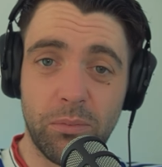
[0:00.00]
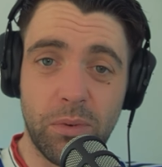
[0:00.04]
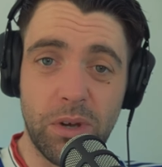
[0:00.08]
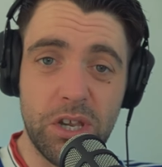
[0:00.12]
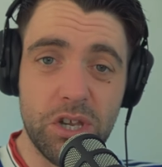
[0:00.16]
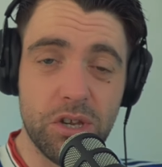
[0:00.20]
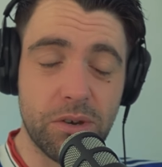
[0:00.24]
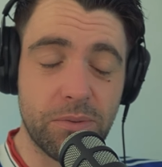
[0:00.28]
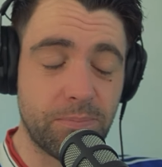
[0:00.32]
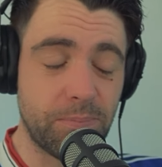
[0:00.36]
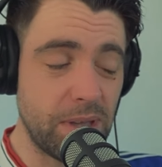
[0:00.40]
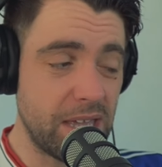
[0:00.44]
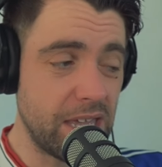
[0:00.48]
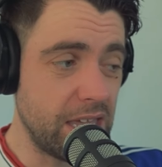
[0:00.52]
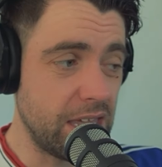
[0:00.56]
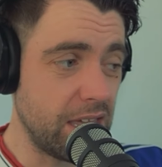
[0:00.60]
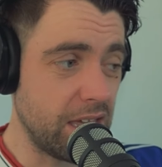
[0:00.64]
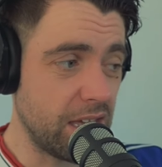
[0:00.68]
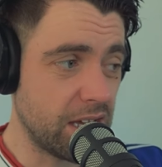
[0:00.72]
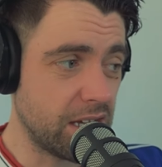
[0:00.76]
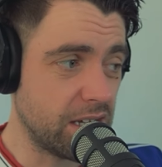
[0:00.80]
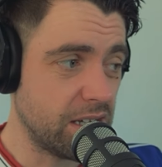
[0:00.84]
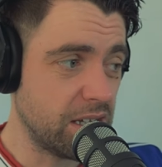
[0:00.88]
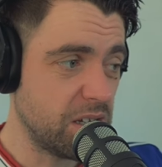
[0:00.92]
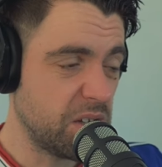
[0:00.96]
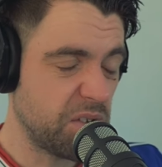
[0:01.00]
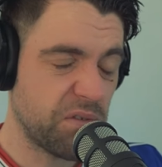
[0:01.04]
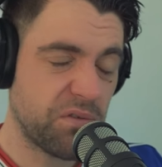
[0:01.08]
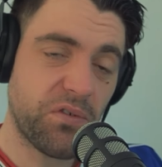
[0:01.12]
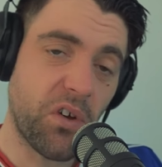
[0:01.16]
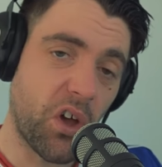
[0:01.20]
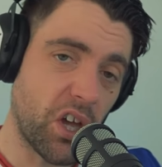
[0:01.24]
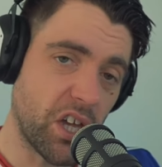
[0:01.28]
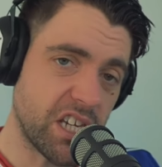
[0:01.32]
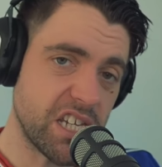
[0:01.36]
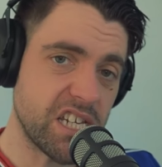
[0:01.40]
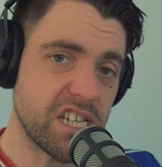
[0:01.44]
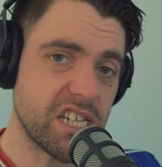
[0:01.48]
we should be
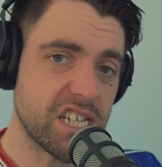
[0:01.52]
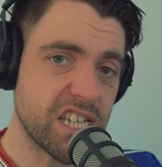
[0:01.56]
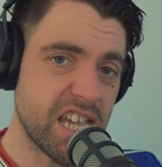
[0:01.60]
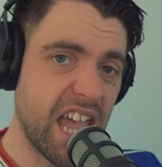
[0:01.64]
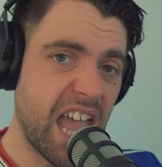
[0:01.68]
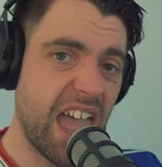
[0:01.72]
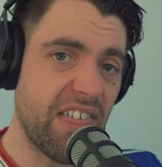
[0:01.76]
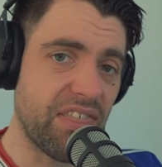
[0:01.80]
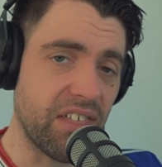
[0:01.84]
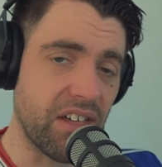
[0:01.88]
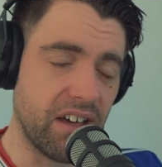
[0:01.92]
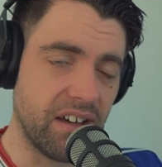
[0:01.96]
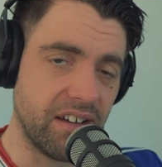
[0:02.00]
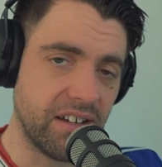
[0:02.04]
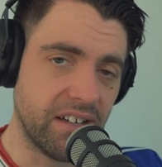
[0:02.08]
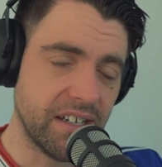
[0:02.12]
fighting together.